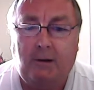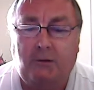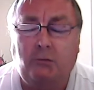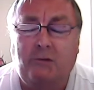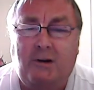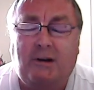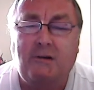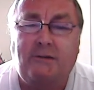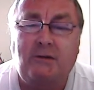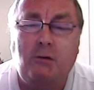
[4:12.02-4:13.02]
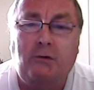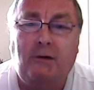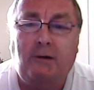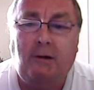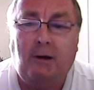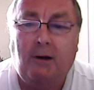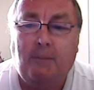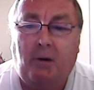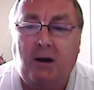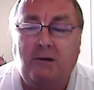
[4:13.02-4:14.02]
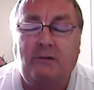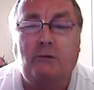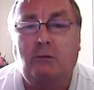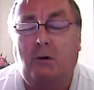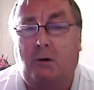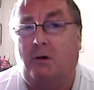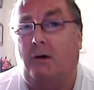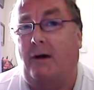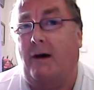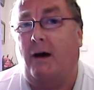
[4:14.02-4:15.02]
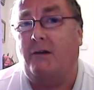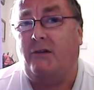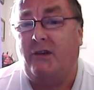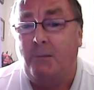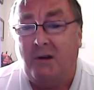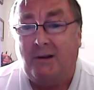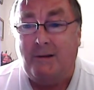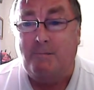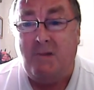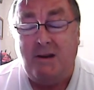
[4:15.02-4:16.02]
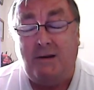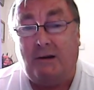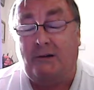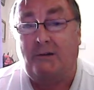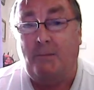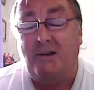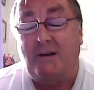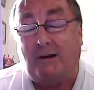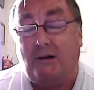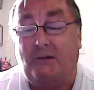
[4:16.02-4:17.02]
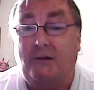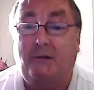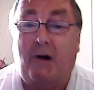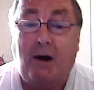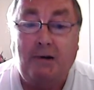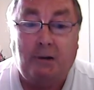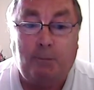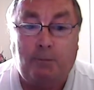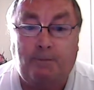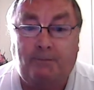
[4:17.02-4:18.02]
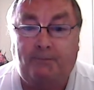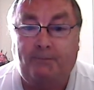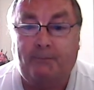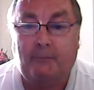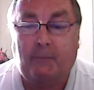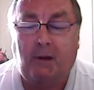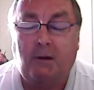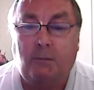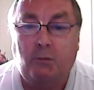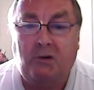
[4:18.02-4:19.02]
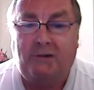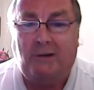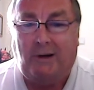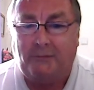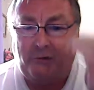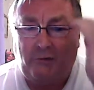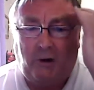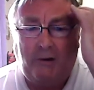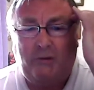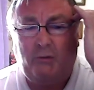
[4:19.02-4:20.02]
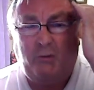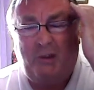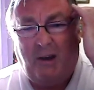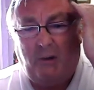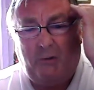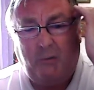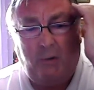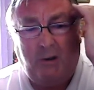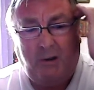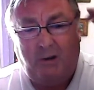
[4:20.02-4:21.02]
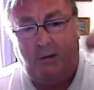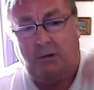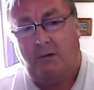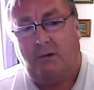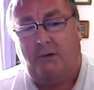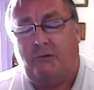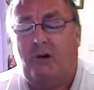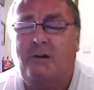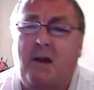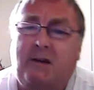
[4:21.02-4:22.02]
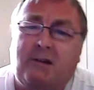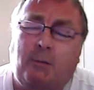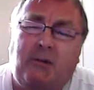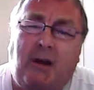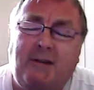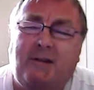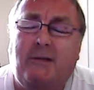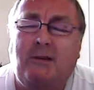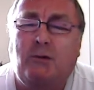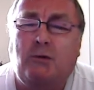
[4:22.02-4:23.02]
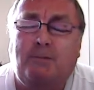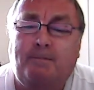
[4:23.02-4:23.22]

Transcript: It's all really confusing, painful, and seemingly meaningless and random. But we still have to try and sort it out, don't we? Try to make some sense of it all.